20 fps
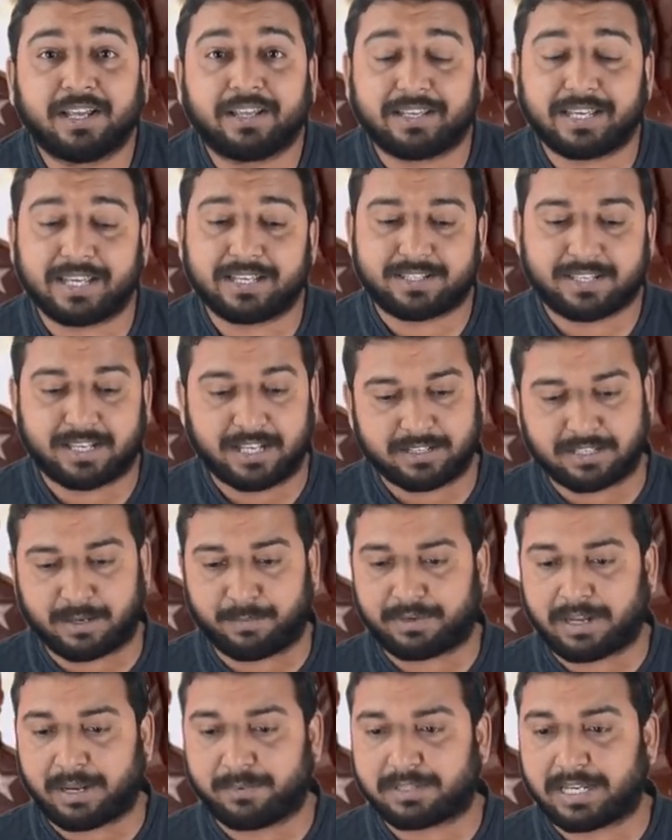Yes,
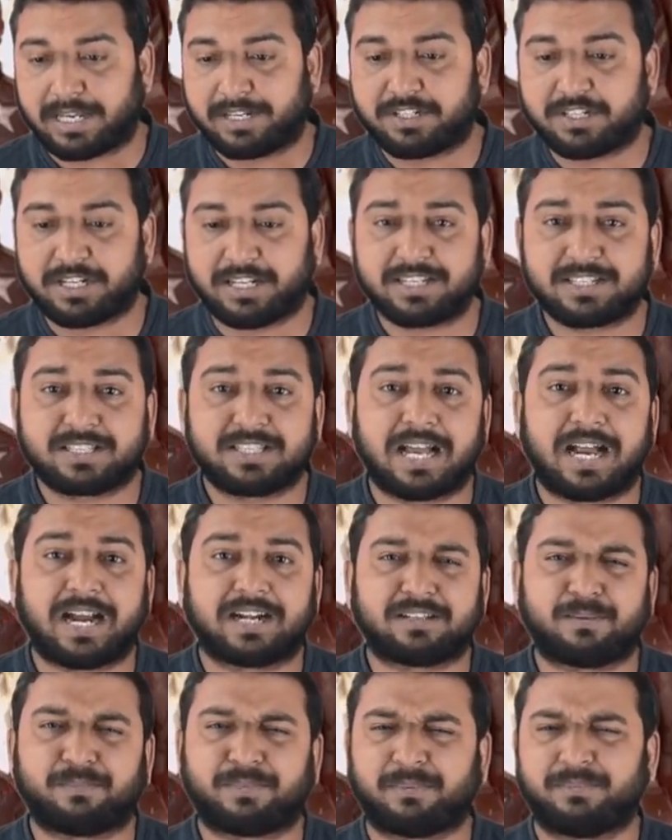sometimes I chase
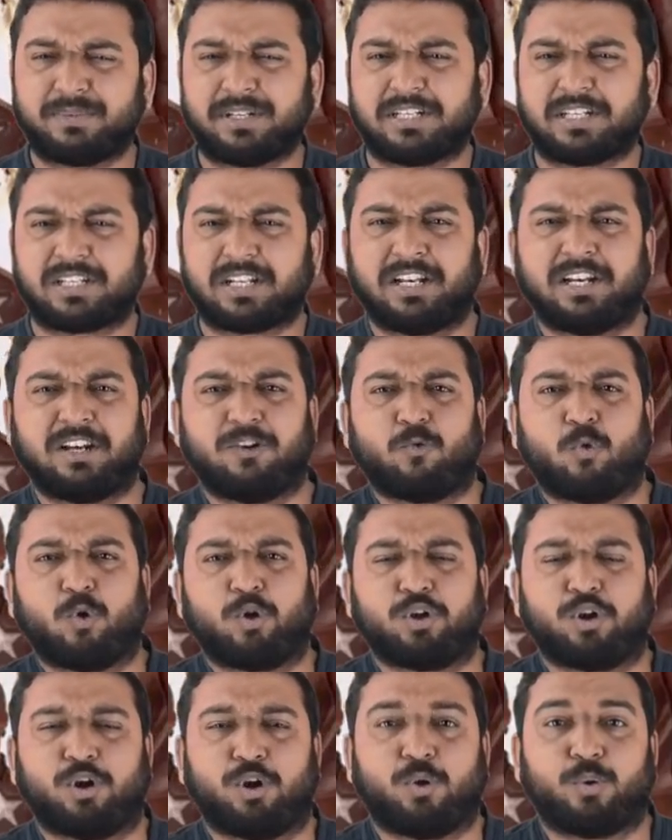that, sometimes I just really
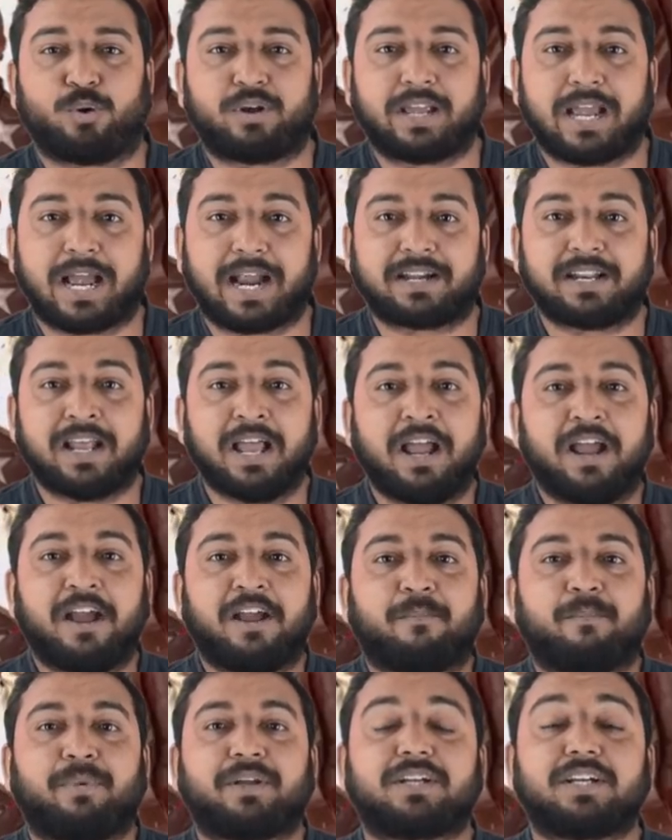want to look at,
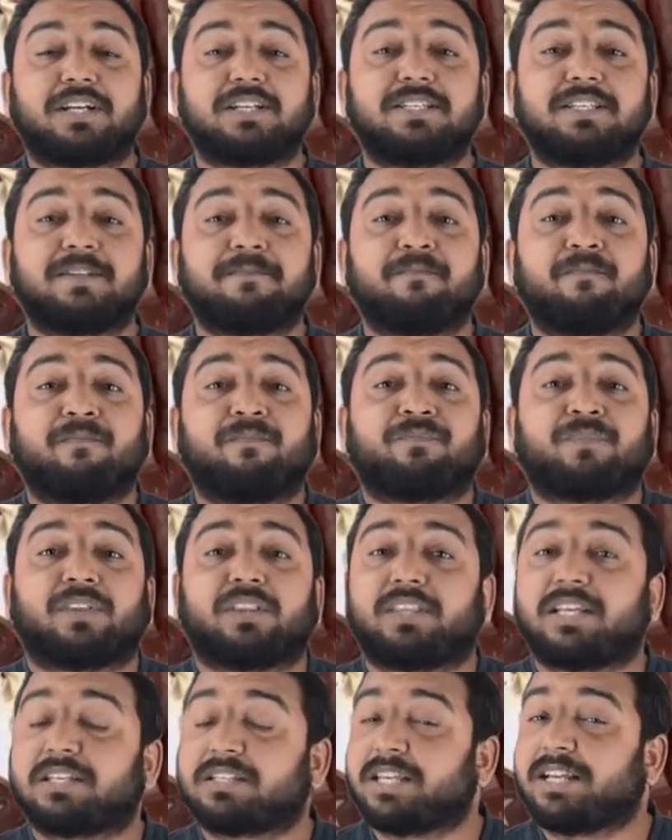because
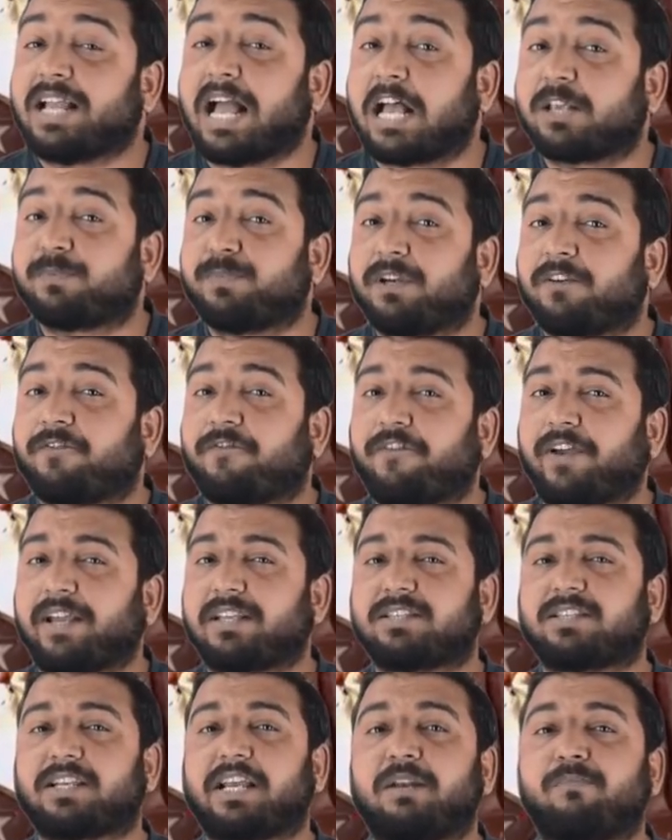this thing has been
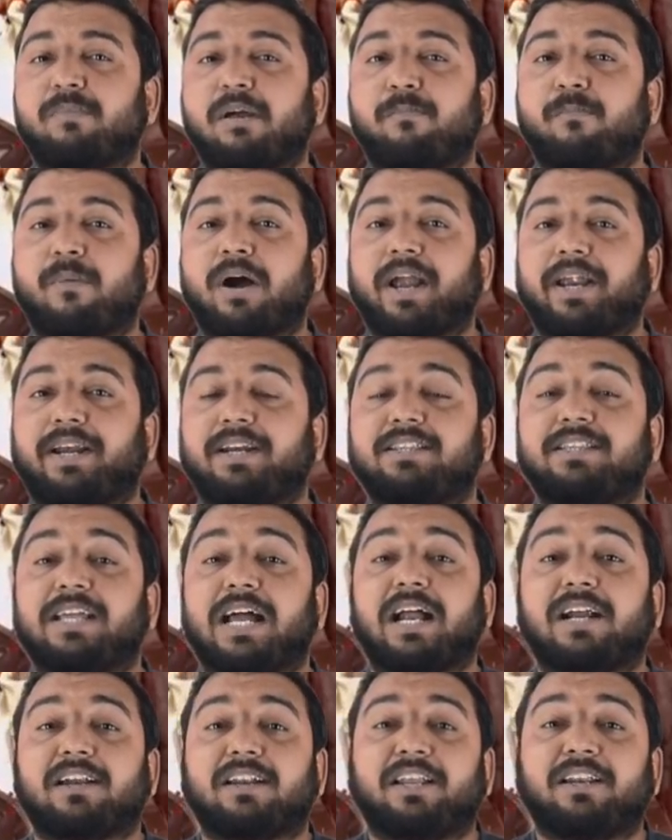fixed in my mind
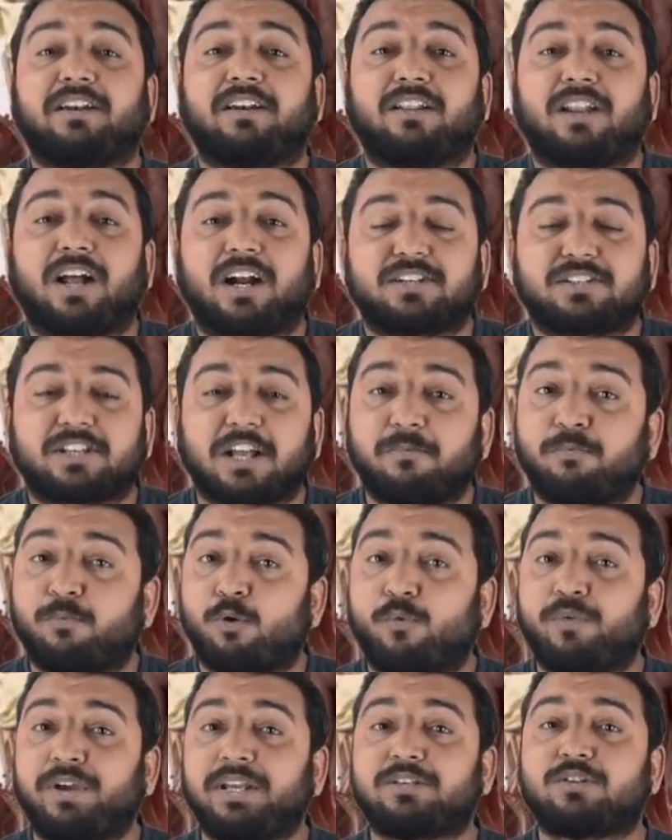that in lots of
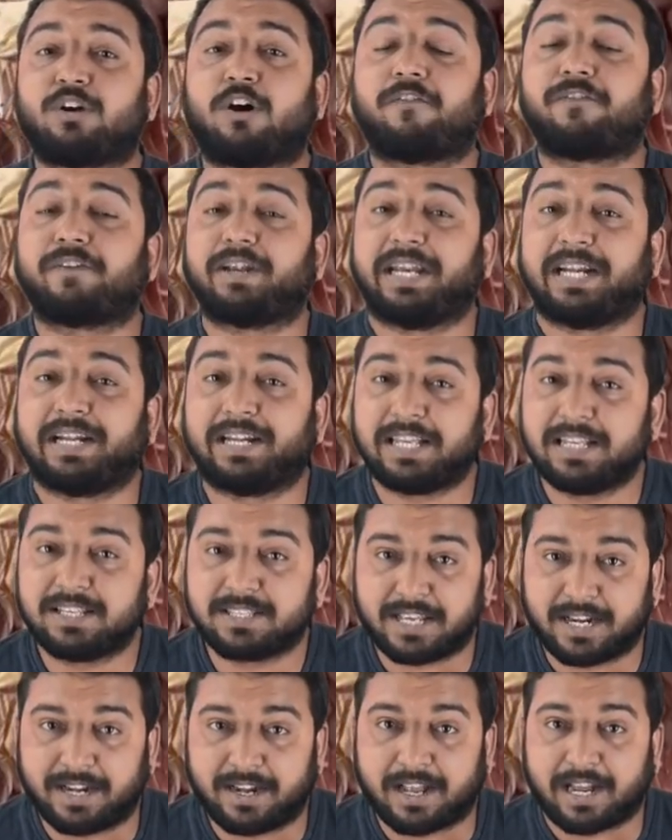movies of
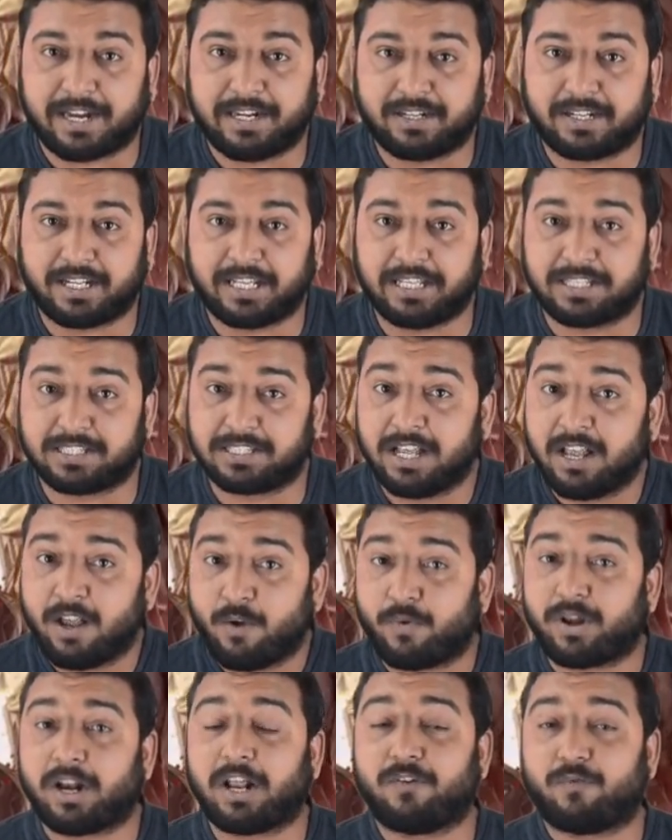80s and 90s,
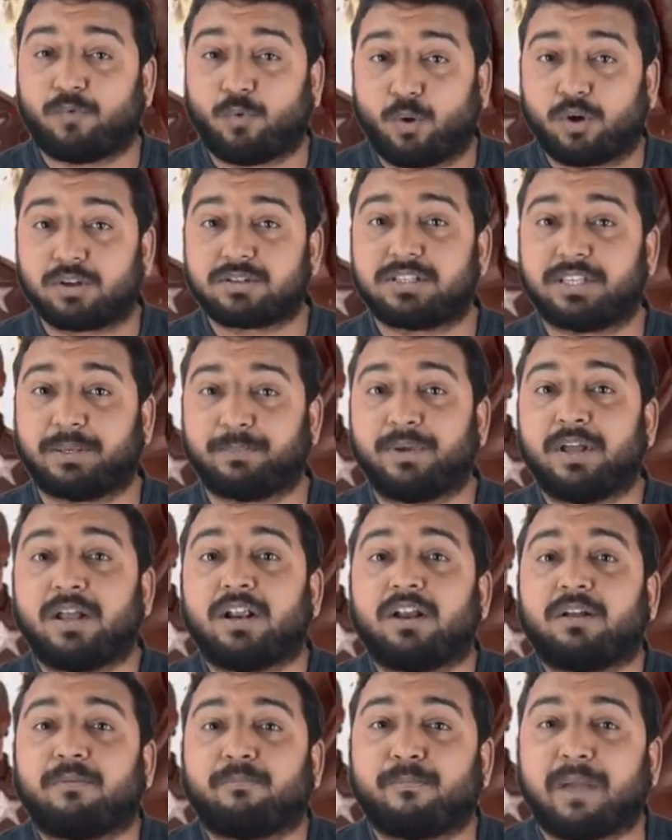when I watched them,
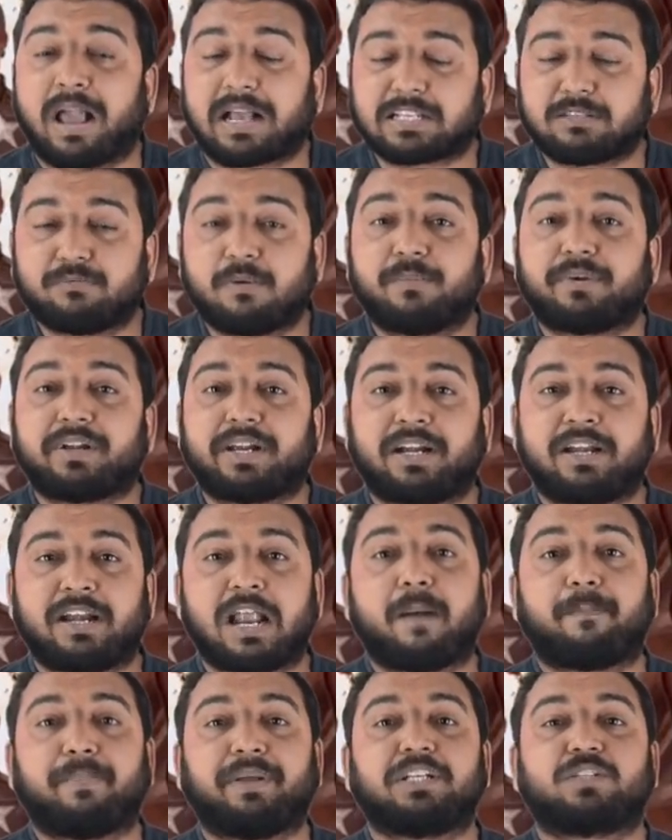maximum
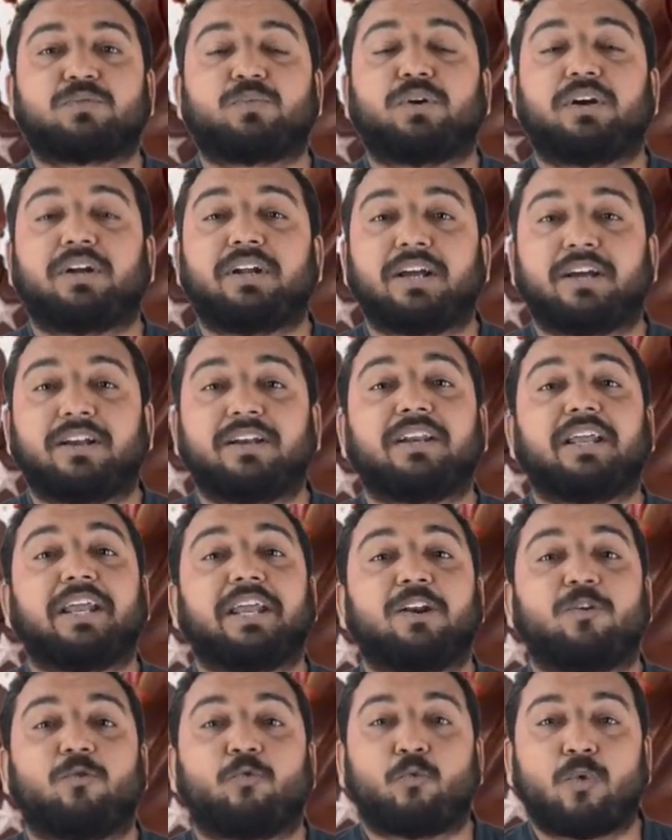kidnappings were done
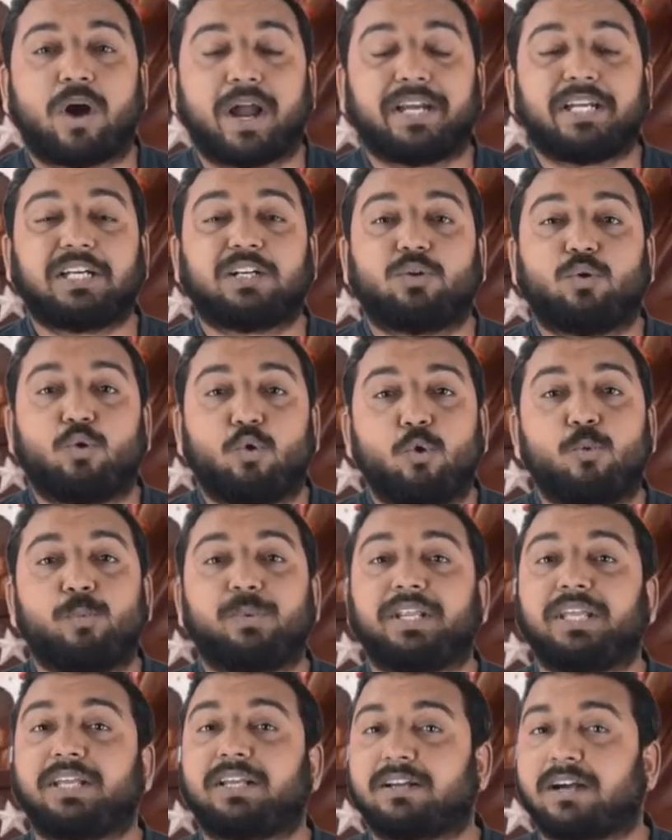in white
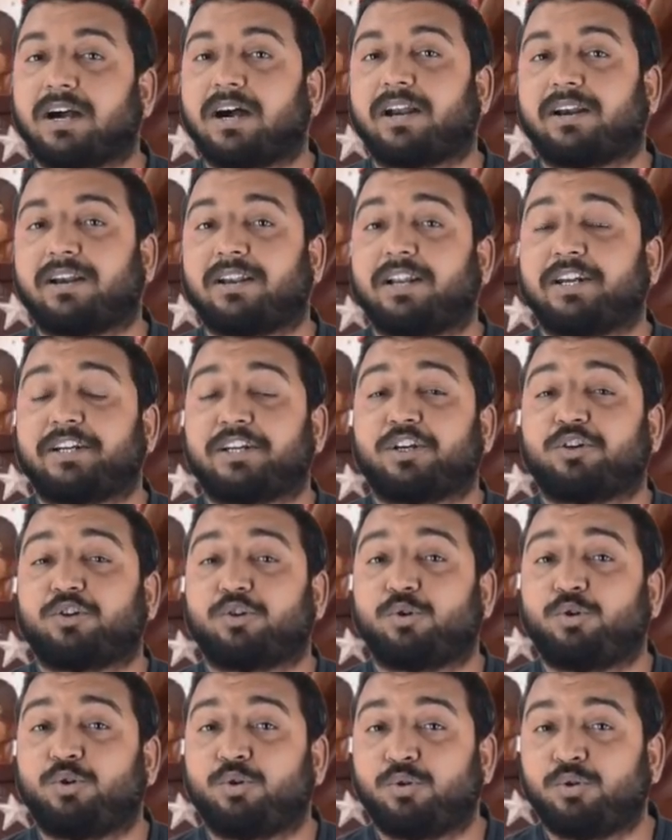Omni car related
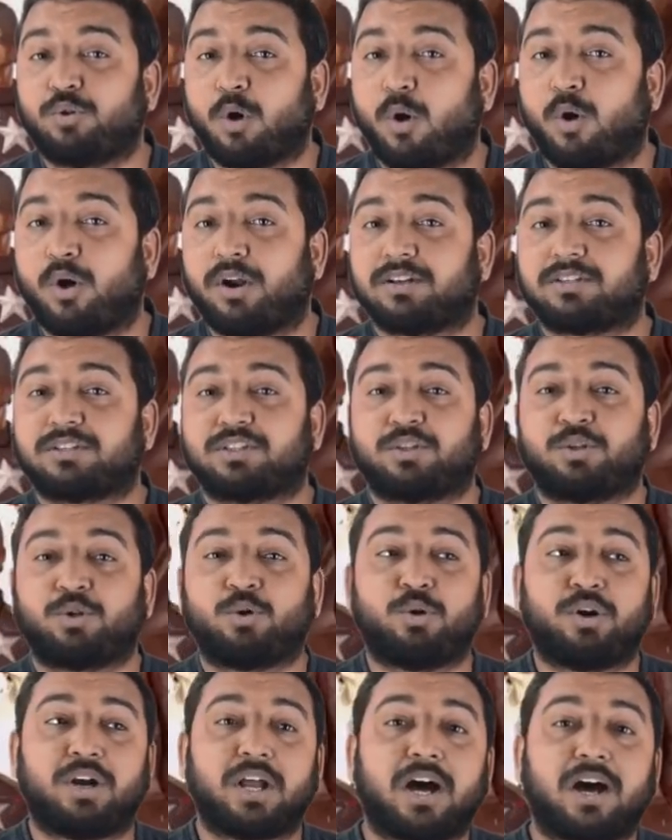to dons,
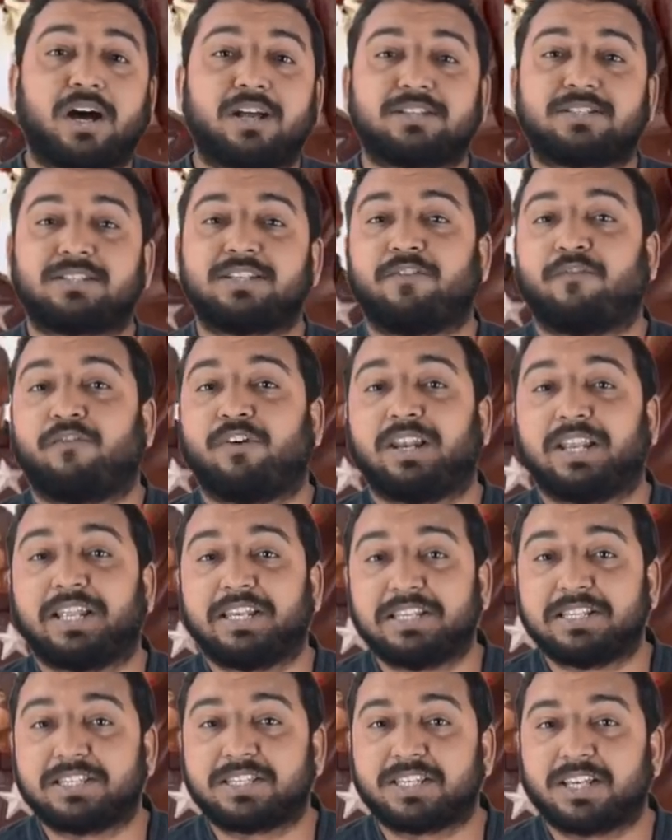gundas,
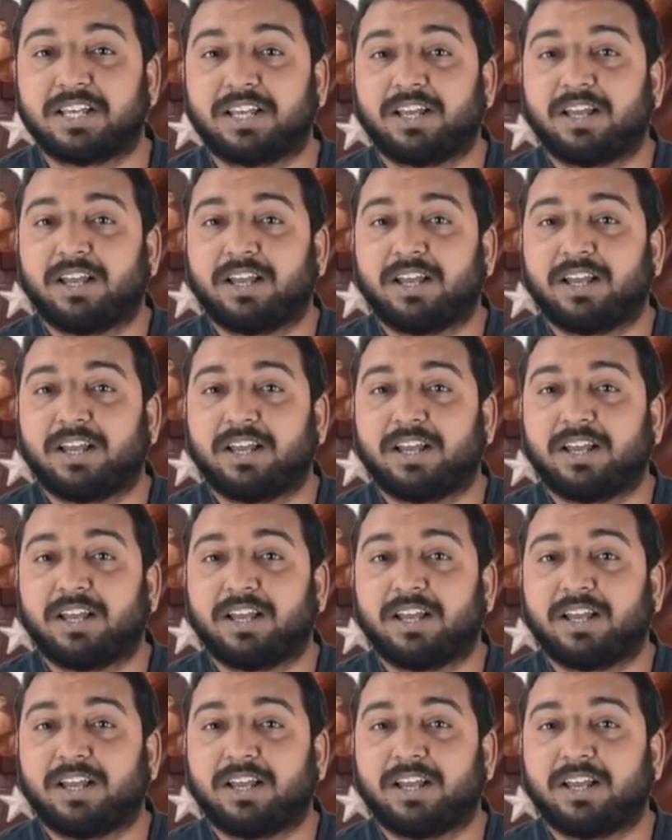villains.